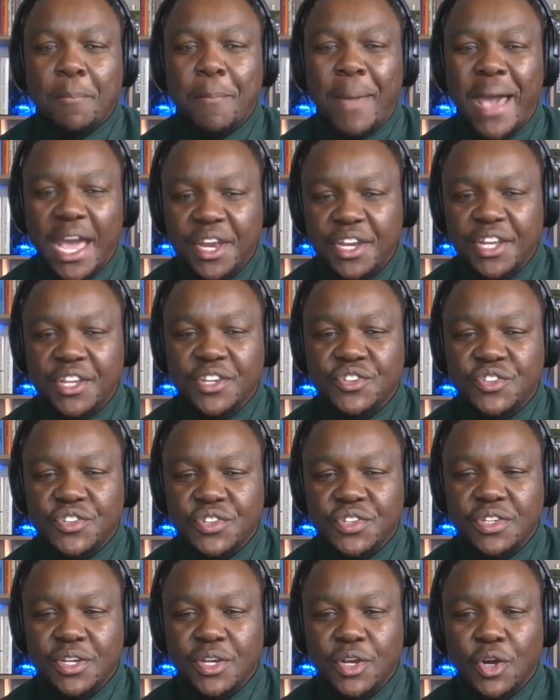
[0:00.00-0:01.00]

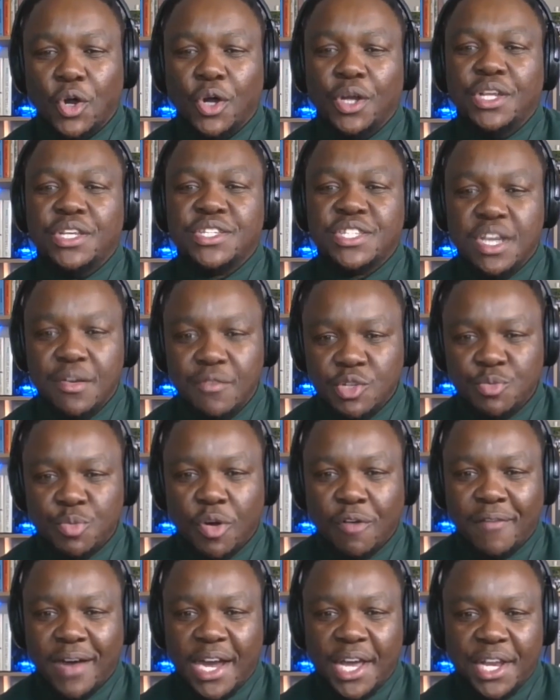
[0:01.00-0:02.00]
dependent on a service
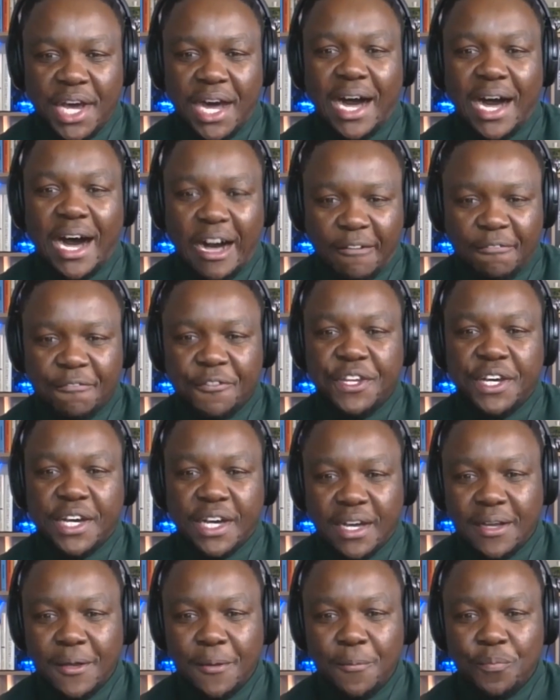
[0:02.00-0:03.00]
provider
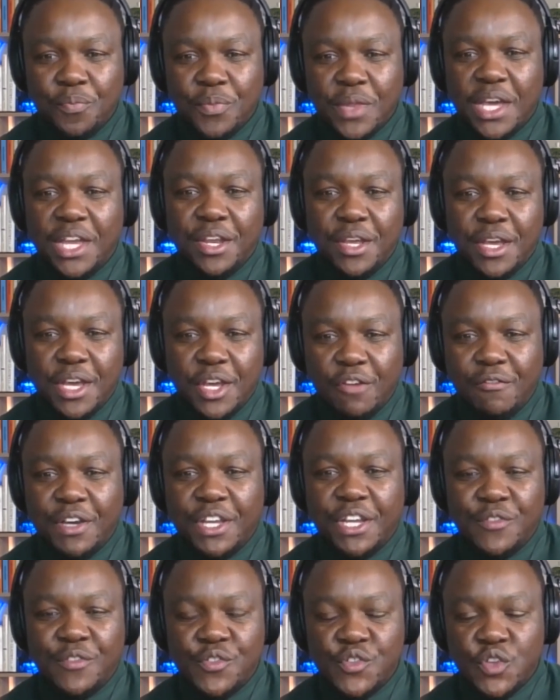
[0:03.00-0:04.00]
after an
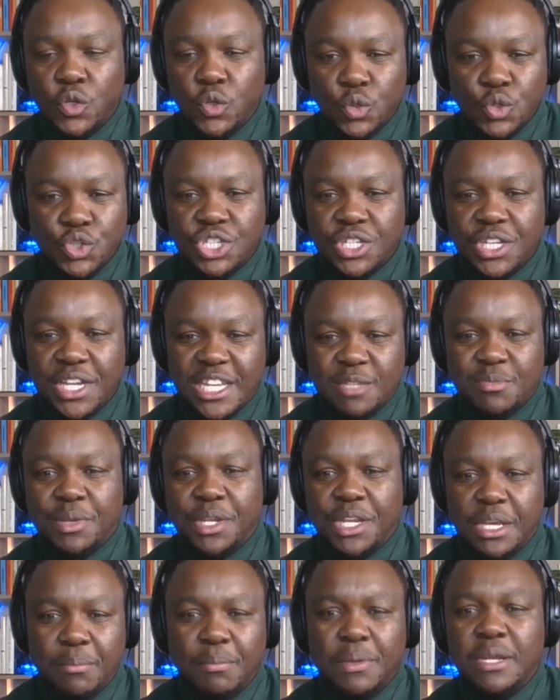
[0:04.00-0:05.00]
innovative solution has
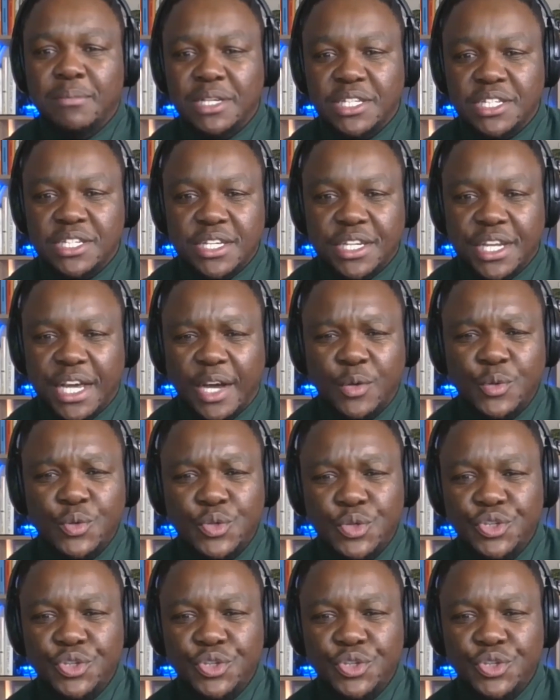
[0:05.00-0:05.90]
been implemented. How do